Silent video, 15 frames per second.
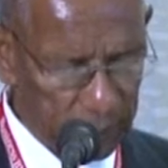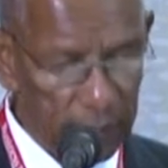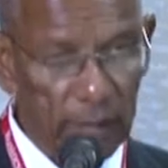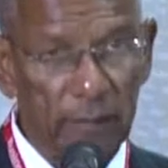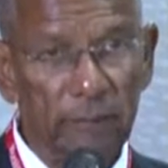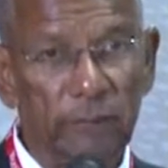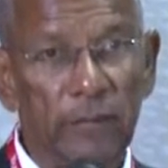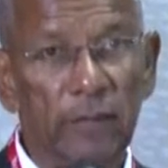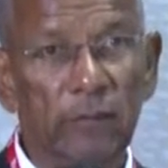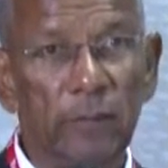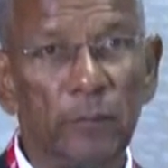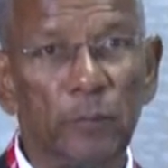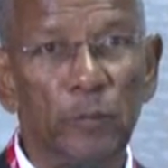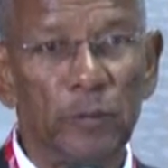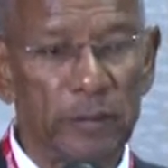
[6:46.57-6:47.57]
And very
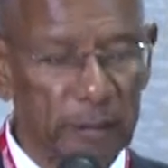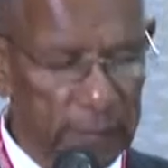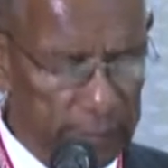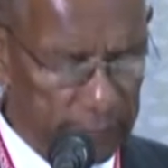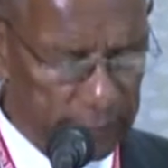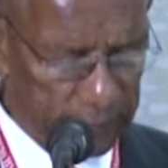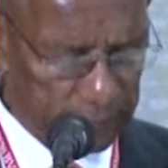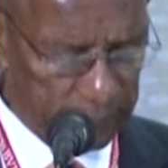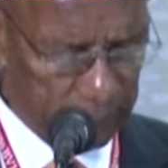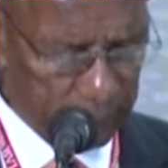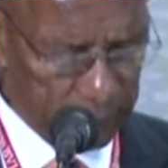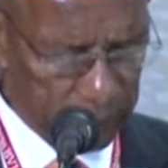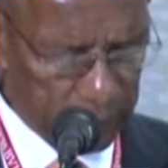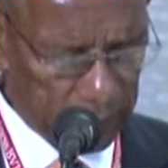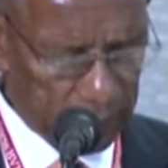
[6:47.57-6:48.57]
importantly,
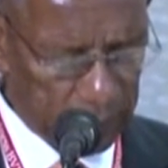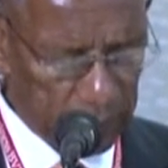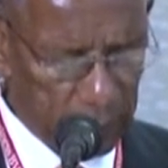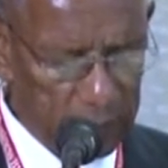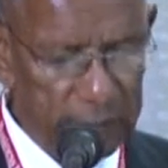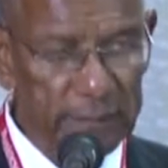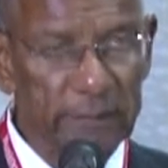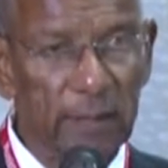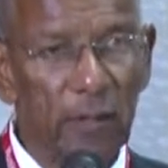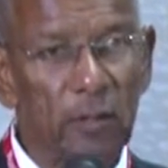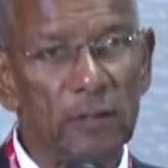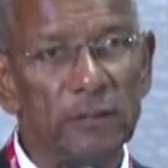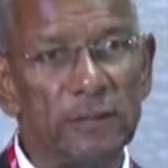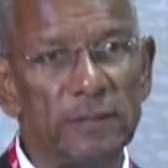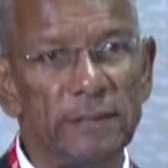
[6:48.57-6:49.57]
it
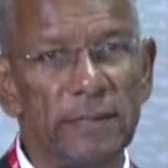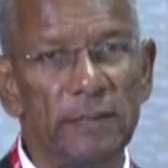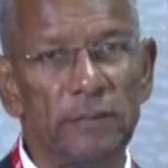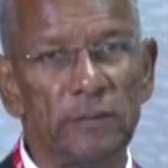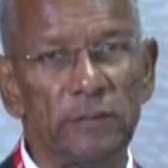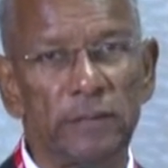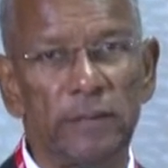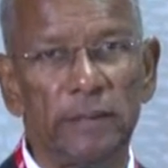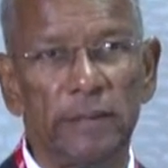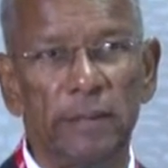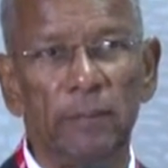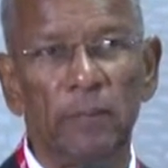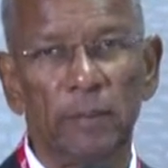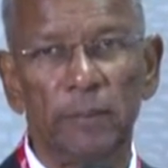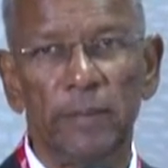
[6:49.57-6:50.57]
also sets out an
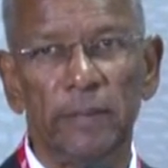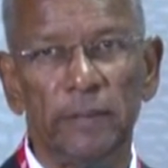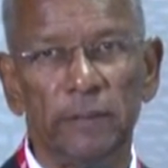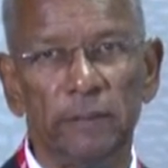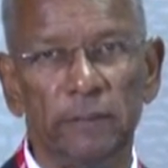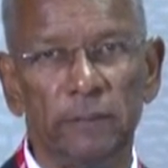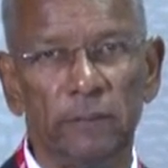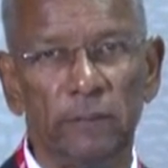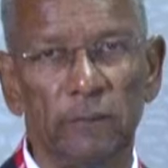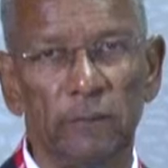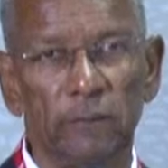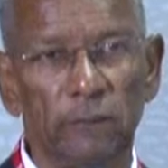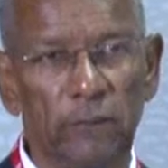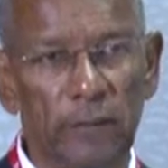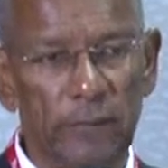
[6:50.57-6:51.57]
implementing
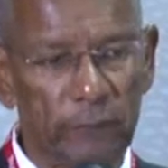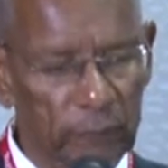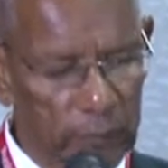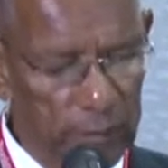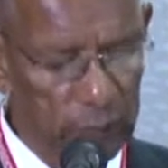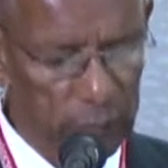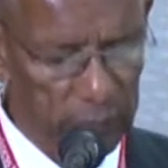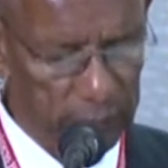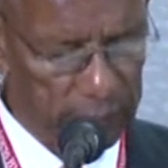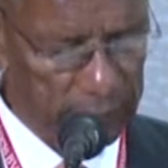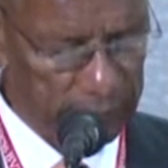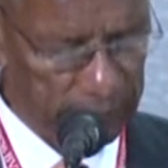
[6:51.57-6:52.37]
framework.